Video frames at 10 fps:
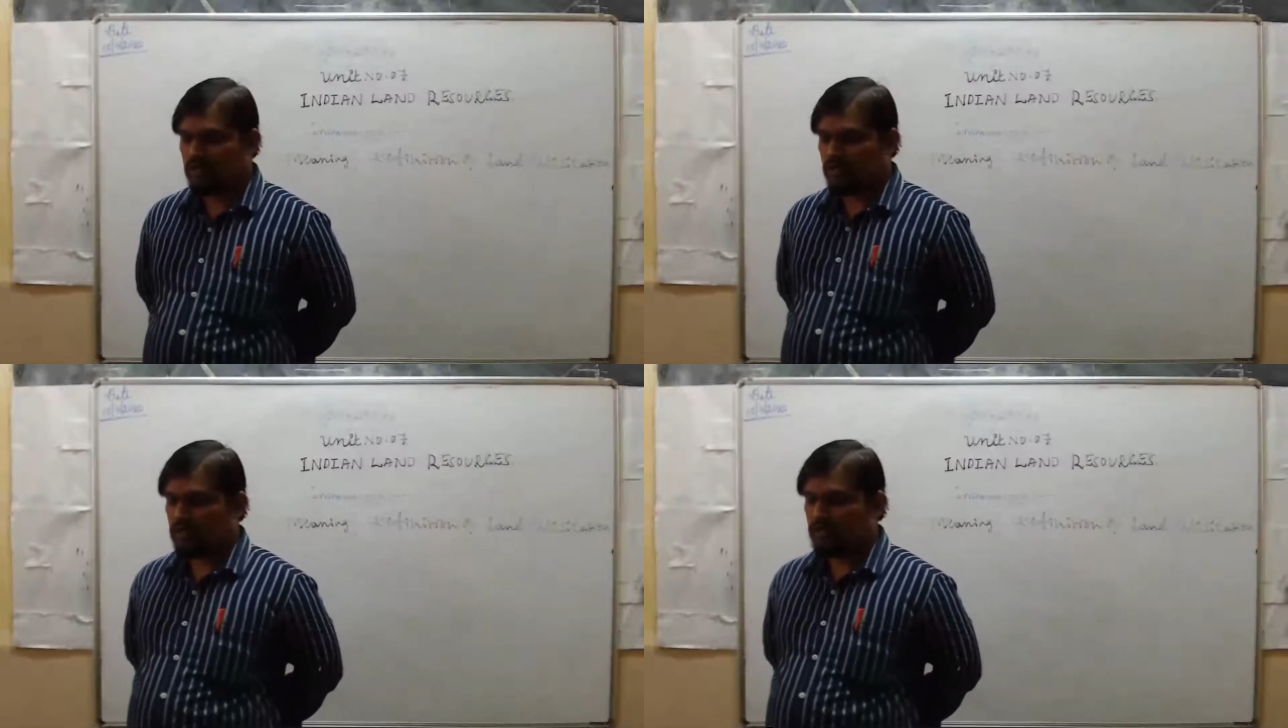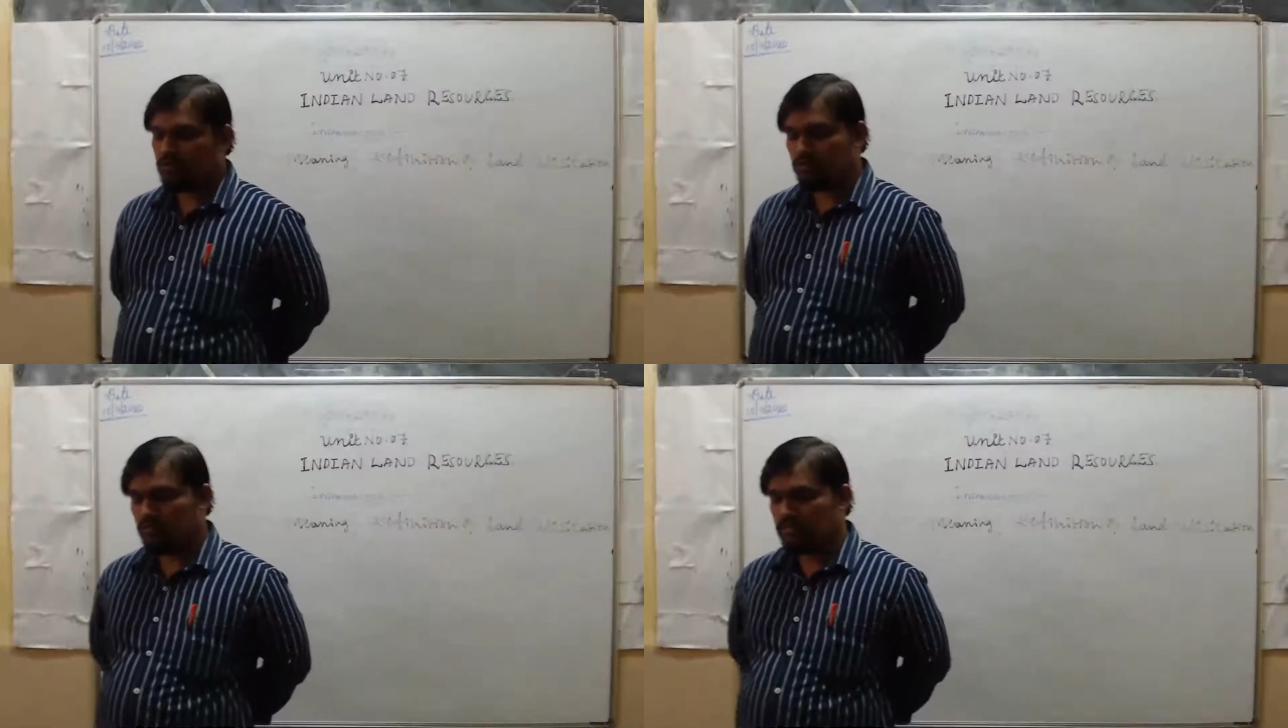
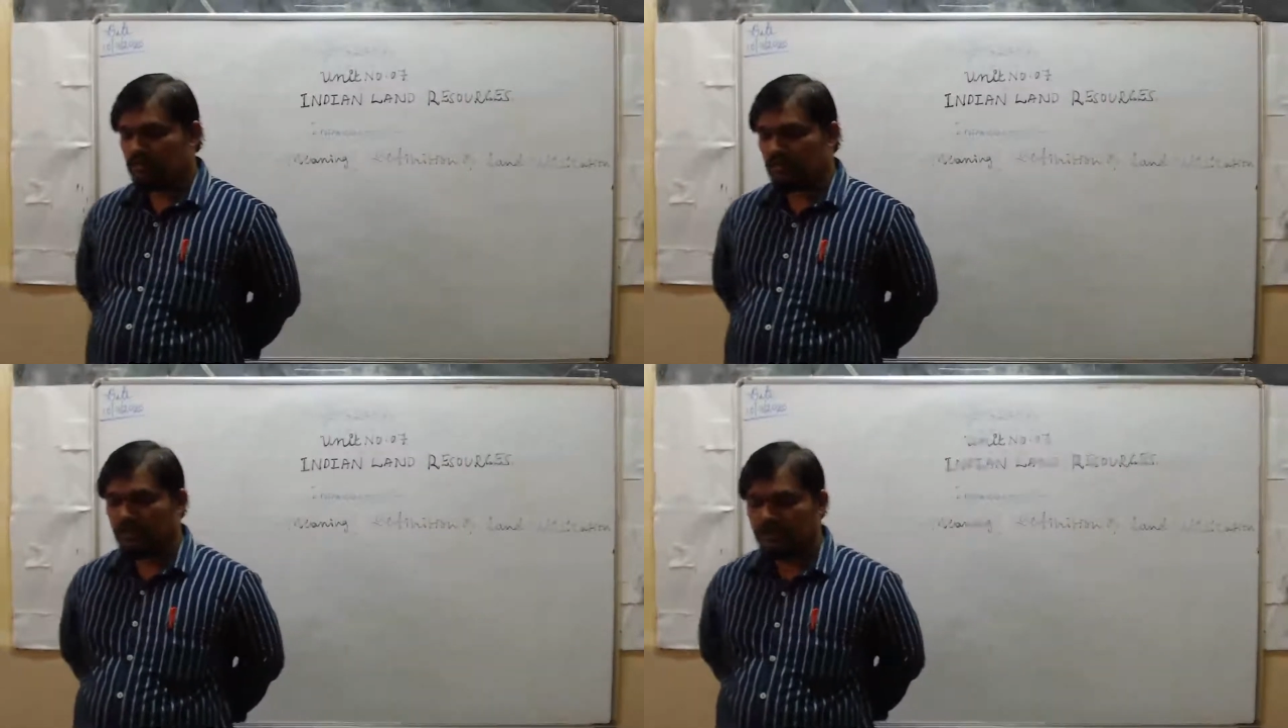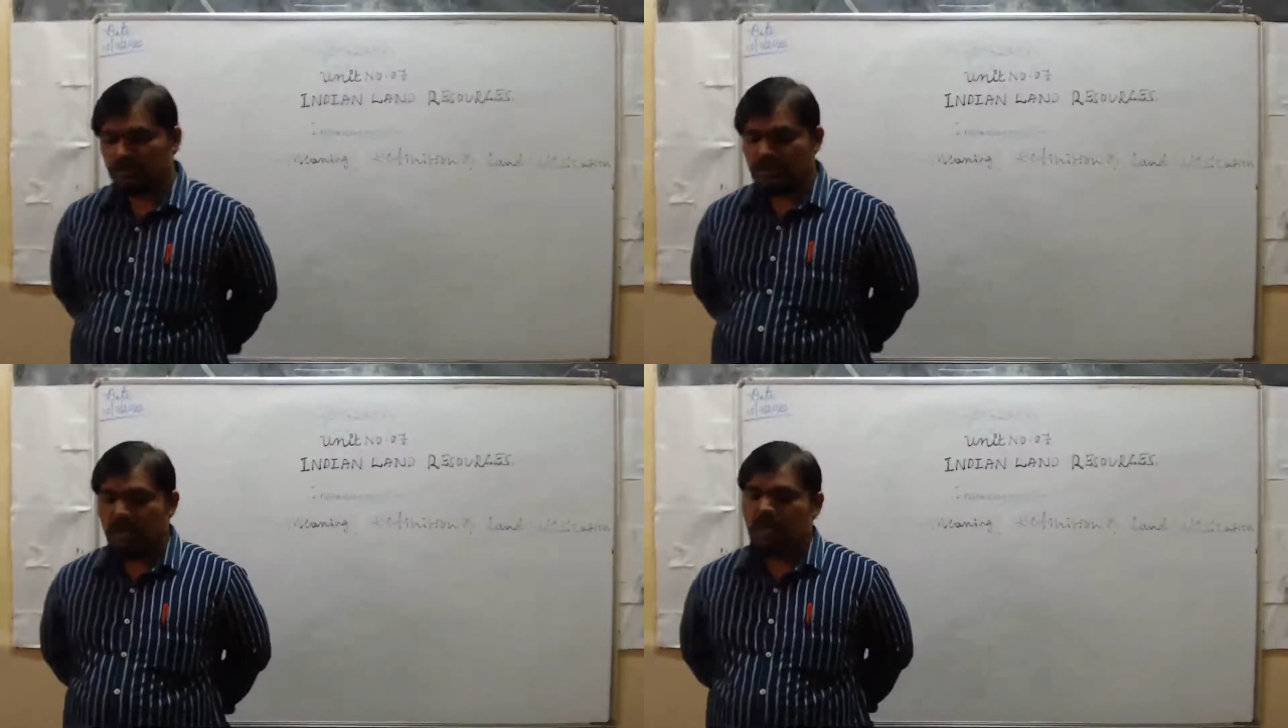resource of the
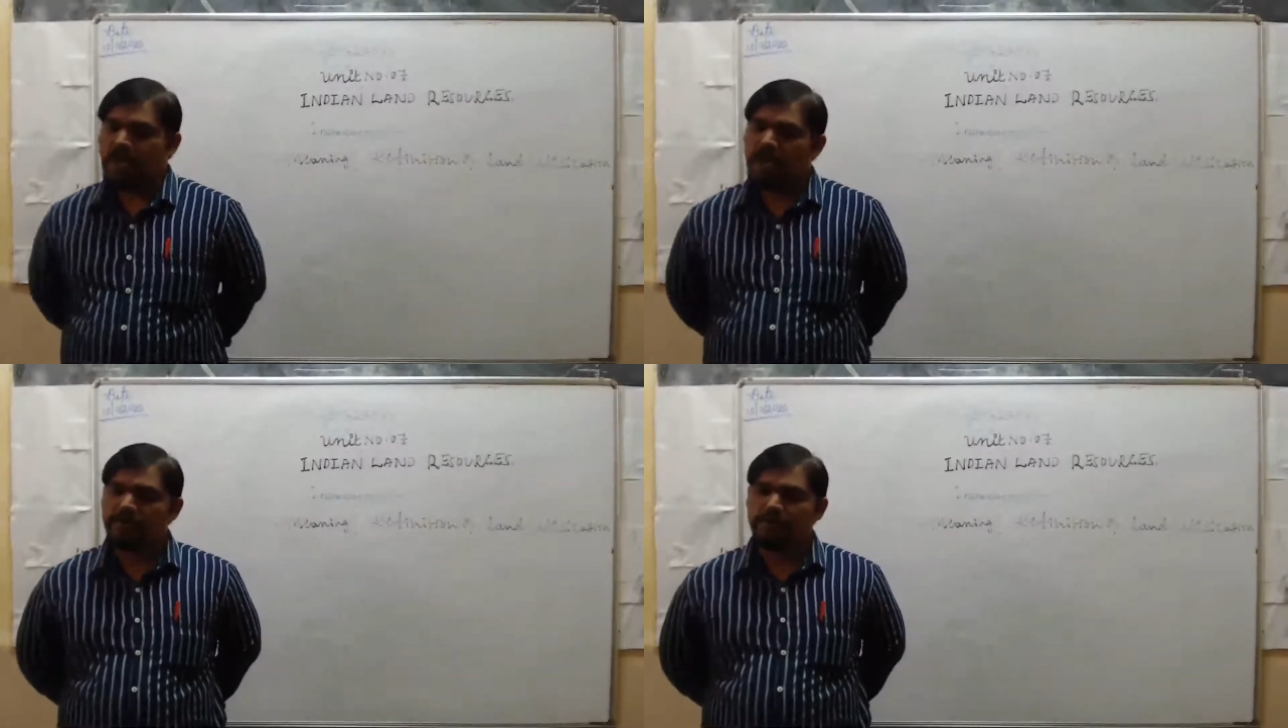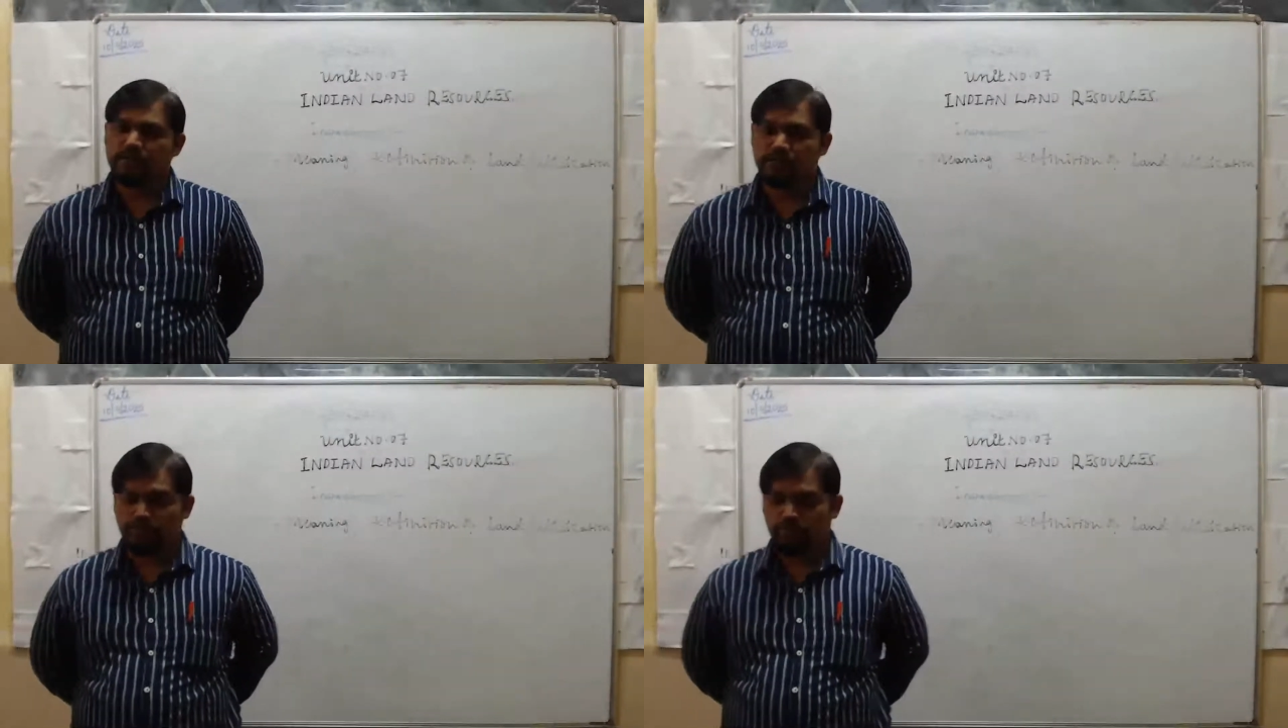country, and its